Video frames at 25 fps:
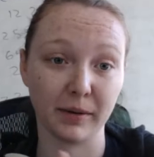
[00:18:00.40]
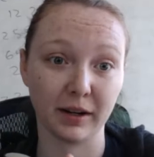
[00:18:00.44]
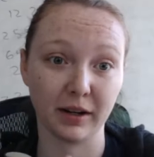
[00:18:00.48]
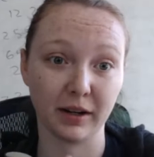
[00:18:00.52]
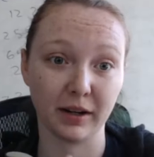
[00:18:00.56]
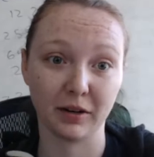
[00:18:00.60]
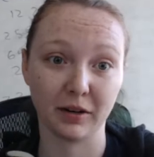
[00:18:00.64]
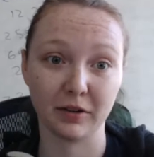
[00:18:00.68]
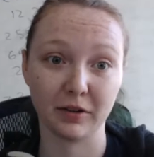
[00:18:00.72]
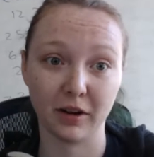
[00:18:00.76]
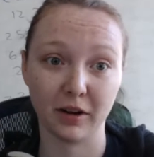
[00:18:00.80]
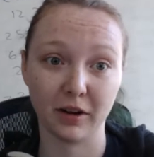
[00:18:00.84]
can
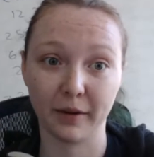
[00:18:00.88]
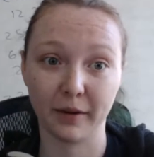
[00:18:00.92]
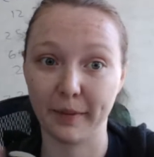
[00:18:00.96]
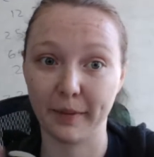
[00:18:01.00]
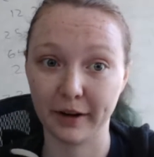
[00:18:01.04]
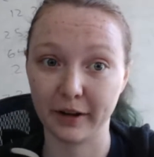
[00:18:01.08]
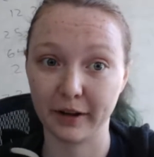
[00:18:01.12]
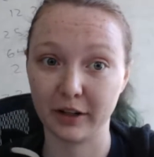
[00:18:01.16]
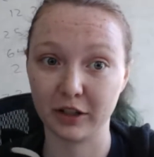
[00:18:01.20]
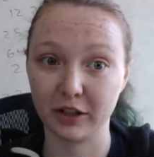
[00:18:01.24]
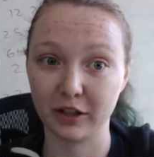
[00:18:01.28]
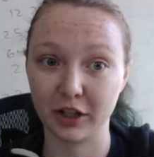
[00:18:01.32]
all talk about
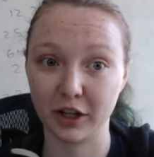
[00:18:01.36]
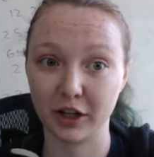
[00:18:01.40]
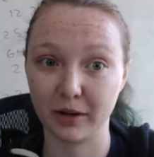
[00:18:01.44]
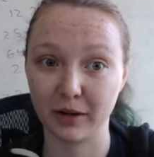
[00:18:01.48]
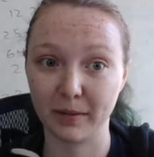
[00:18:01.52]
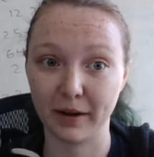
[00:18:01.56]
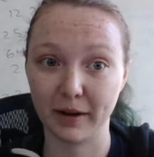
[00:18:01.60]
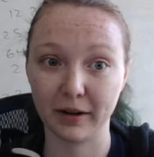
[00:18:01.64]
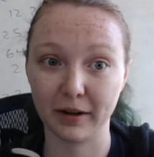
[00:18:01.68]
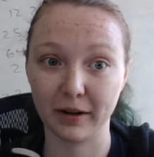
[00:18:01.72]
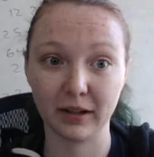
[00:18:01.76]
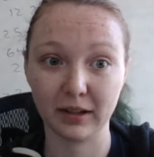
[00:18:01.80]
it and share
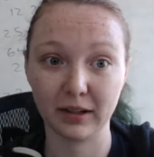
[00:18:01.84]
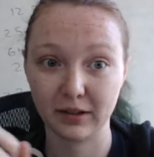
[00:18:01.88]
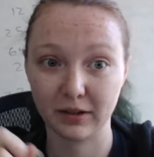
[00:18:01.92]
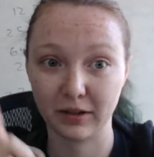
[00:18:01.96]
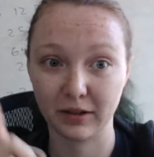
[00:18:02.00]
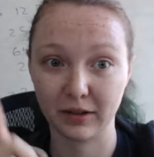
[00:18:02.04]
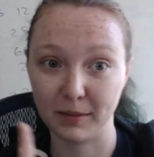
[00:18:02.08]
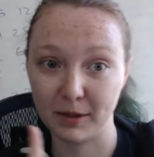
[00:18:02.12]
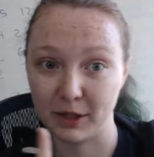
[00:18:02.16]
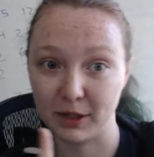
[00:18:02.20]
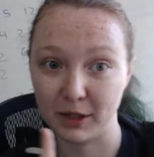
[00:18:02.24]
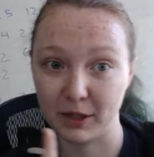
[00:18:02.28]
about it. So
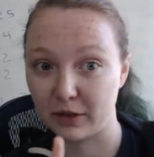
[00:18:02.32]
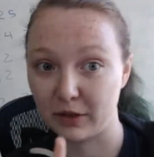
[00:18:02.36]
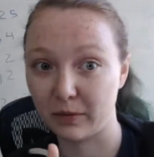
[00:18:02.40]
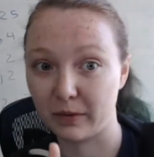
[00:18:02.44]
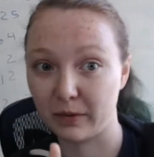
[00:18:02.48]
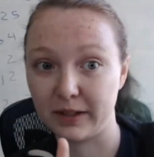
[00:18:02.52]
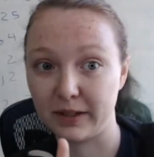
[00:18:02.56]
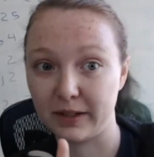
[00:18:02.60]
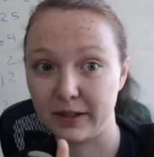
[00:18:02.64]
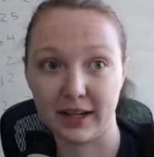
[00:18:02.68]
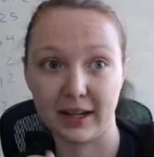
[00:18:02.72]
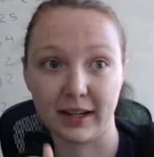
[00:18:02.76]
give me just
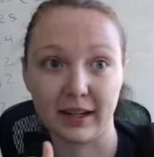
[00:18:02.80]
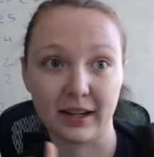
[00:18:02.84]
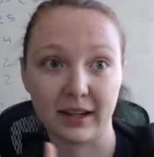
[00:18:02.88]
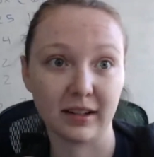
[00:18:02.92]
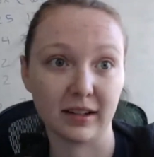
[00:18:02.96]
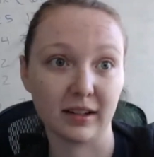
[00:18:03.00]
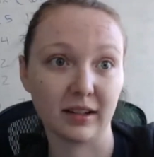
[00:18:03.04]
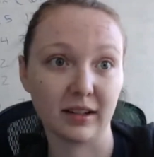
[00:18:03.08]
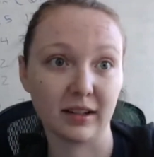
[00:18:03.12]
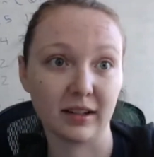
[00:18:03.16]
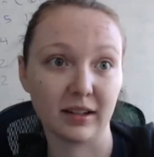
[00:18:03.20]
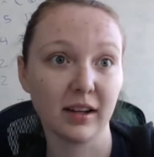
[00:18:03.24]
1 second
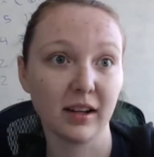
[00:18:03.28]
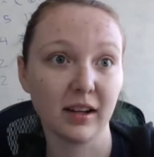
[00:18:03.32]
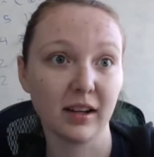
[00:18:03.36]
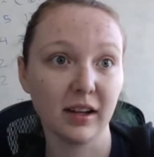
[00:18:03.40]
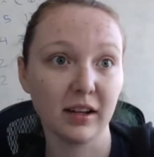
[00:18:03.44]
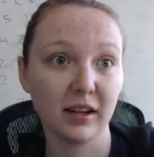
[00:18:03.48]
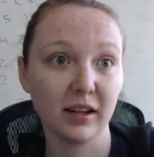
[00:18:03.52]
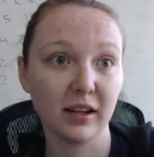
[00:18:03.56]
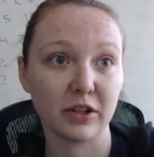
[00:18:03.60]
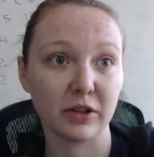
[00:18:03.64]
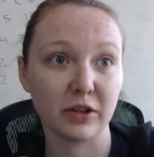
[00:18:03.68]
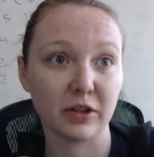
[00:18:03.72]

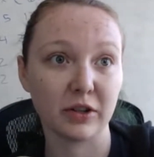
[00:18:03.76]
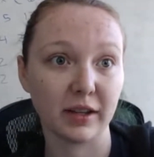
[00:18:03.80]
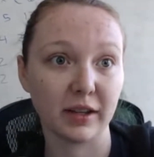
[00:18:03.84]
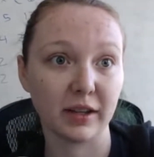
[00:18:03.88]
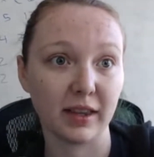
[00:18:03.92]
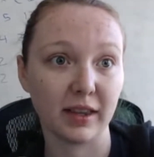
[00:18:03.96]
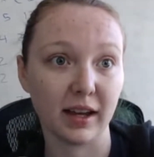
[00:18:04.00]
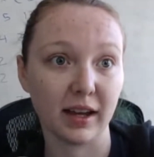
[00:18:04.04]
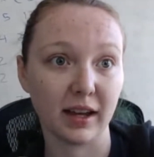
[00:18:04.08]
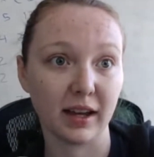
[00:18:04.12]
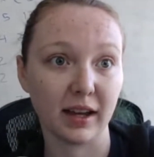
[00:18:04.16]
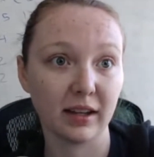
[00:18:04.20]
to read
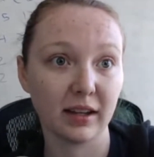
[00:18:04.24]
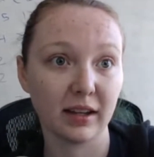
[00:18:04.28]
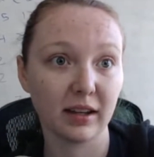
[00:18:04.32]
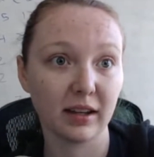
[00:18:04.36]
that.